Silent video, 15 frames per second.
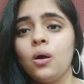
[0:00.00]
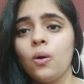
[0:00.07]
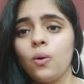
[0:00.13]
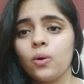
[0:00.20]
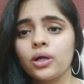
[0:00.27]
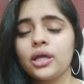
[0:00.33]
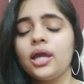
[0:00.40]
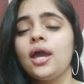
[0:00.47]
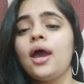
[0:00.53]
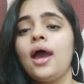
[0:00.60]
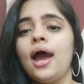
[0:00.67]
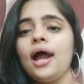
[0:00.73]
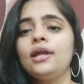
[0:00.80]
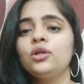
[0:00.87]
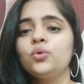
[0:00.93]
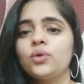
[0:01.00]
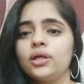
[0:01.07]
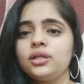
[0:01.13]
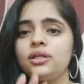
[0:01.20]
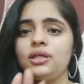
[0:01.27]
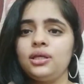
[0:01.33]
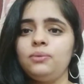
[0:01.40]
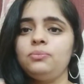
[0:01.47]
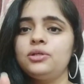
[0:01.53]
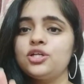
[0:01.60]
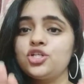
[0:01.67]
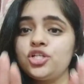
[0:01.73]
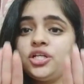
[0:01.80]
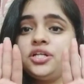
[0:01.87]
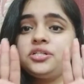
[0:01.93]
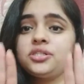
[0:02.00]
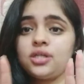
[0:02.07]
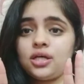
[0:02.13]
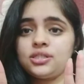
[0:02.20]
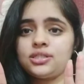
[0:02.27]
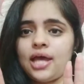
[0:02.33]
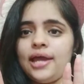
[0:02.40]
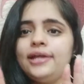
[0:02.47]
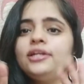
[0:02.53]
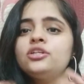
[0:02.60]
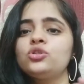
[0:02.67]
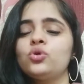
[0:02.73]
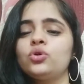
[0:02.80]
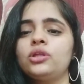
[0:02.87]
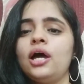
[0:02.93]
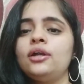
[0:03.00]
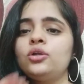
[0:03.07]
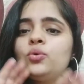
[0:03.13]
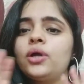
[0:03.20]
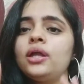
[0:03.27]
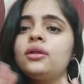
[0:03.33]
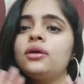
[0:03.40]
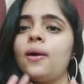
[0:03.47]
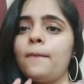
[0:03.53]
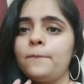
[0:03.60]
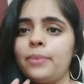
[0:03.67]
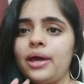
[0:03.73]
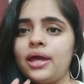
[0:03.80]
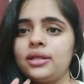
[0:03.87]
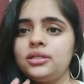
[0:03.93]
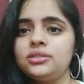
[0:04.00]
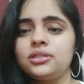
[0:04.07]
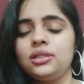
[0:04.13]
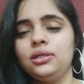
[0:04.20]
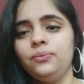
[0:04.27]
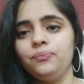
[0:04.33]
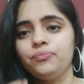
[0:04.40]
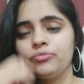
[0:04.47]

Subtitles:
okay, and you can keep the sheets aside so that you can compare easily.